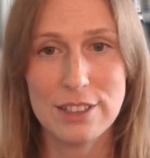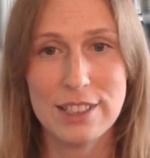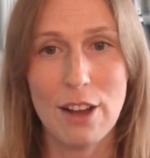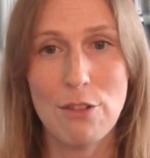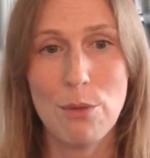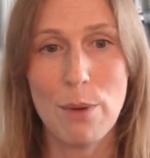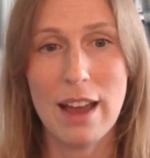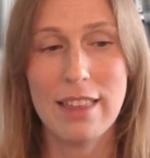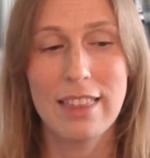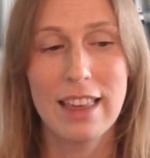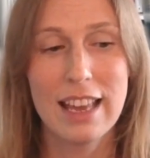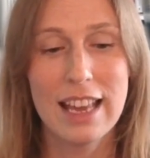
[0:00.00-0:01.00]
yourself
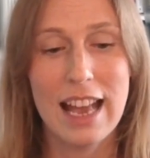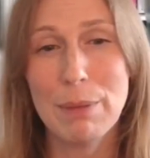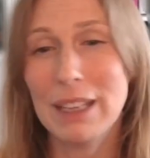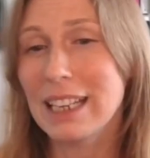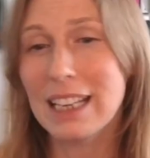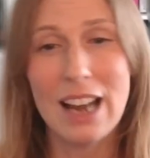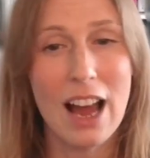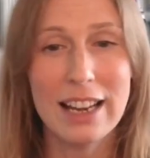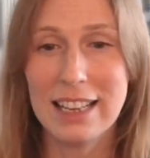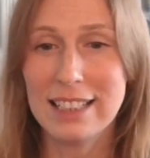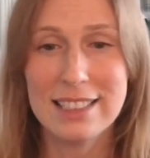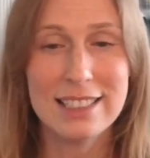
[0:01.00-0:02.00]
with. Building an
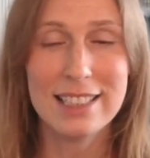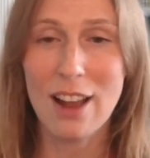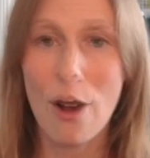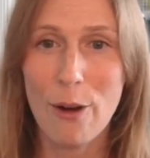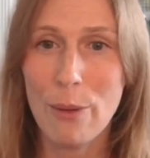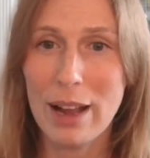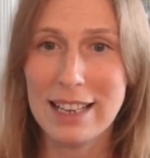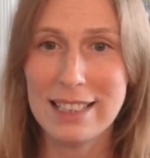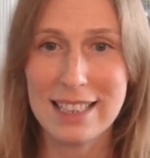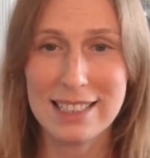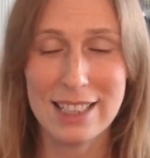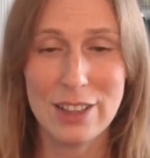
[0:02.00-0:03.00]
audience
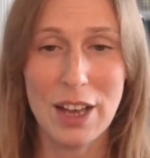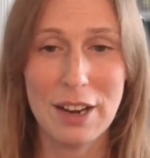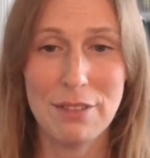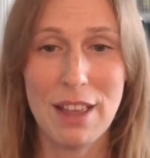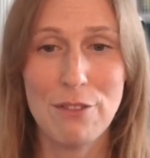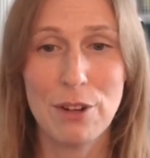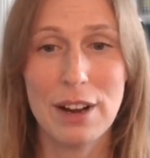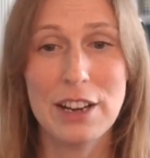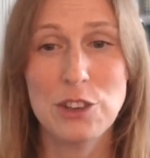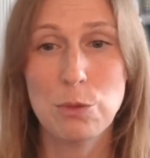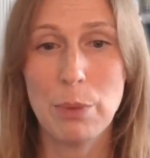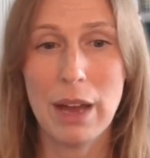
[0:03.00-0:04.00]
always has a lot of
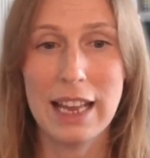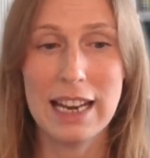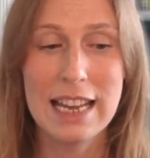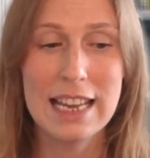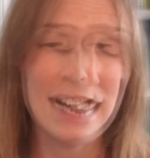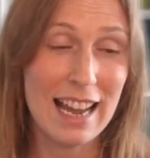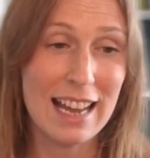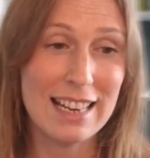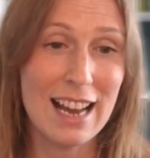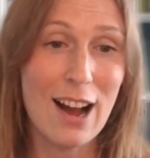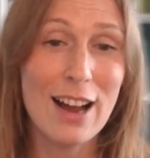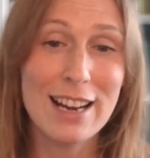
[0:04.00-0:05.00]
leverage, but
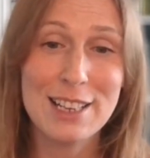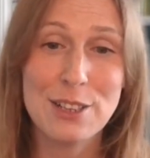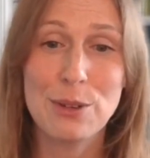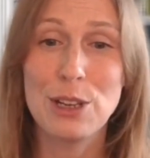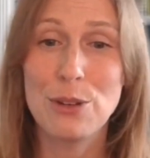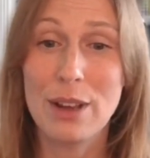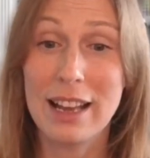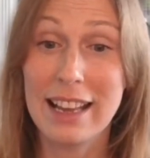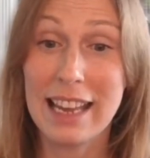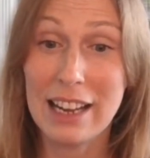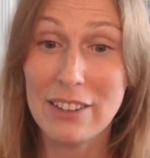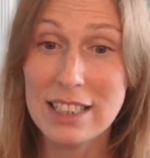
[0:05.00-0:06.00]
an audience where you
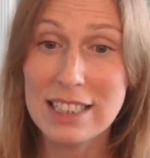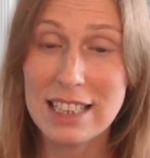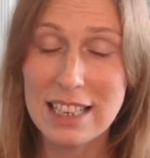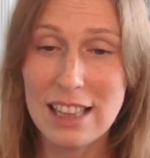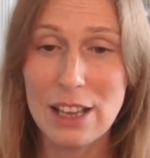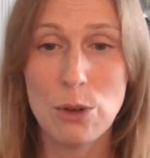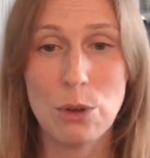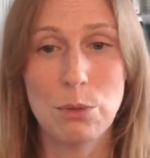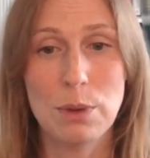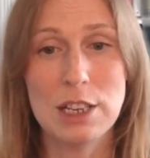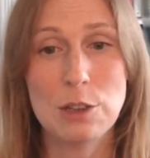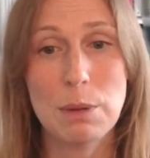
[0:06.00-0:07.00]
can guarantee that you
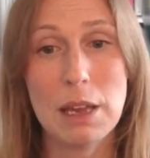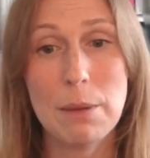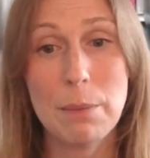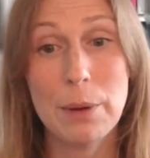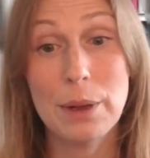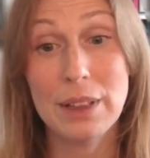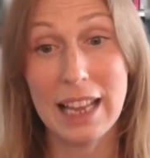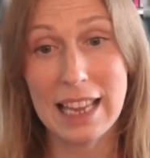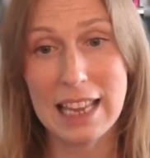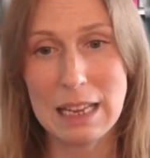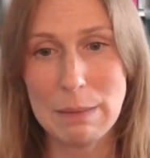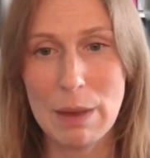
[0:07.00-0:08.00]
can reach people,
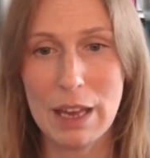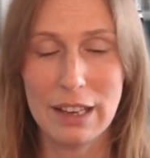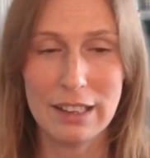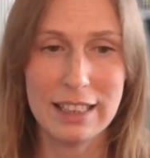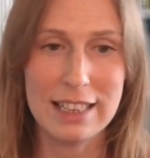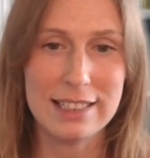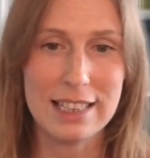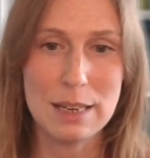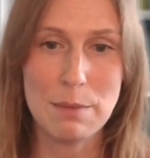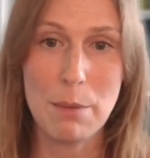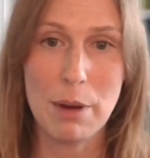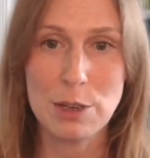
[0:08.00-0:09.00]
like email, is going
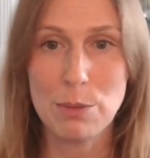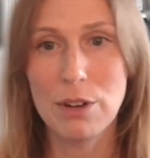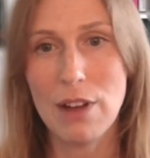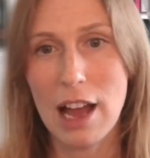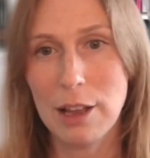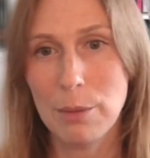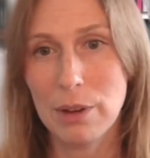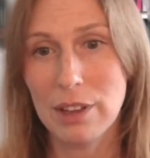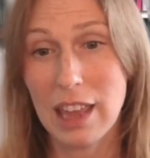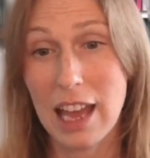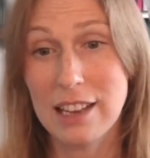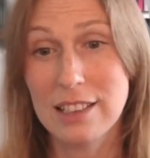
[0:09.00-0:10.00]
to be much more
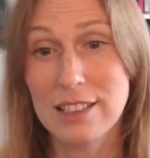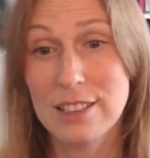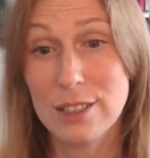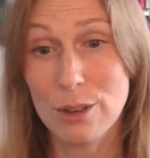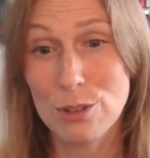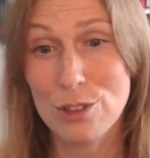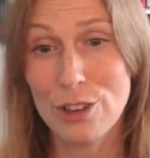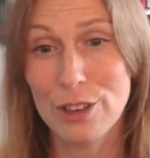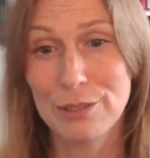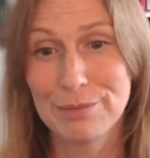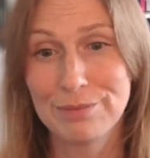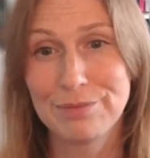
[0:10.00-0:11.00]
valuable than
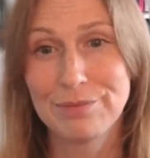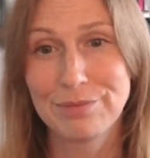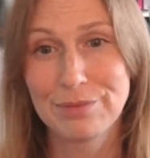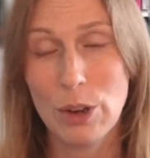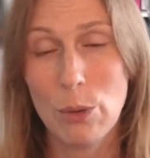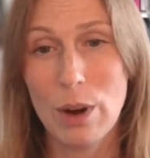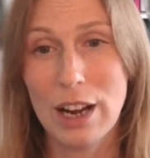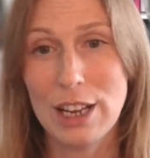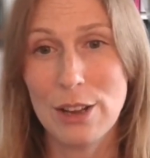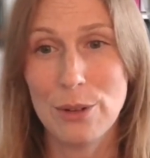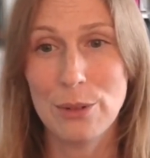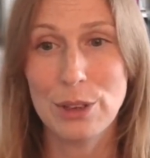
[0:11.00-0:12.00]
social, where
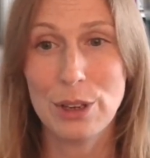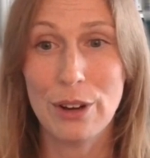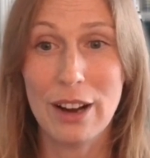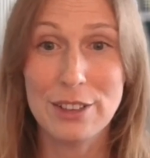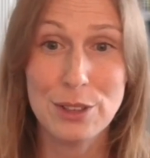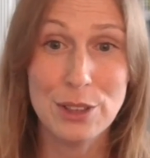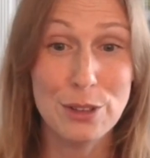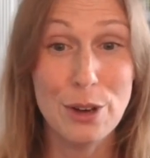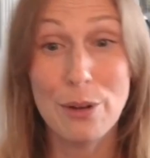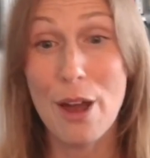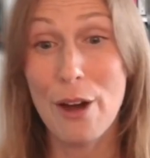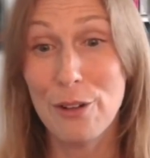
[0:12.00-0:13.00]
you
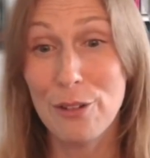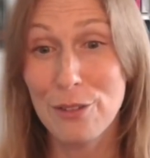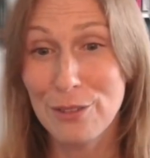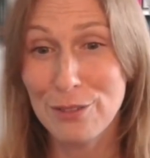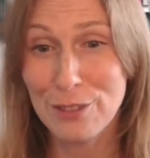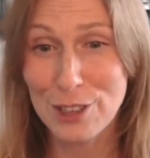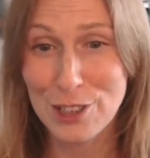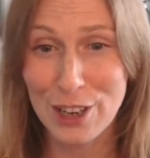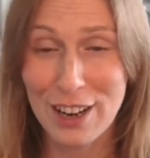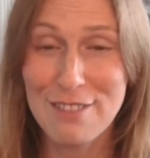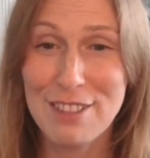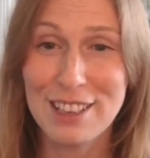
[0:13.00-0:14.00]
don't know for
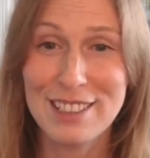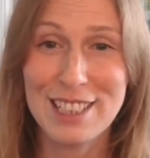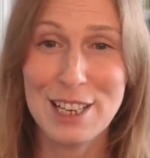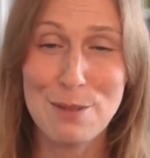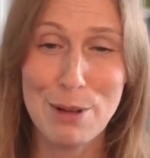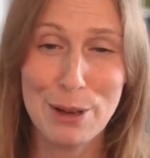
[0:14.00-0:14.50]
sure if they'll see your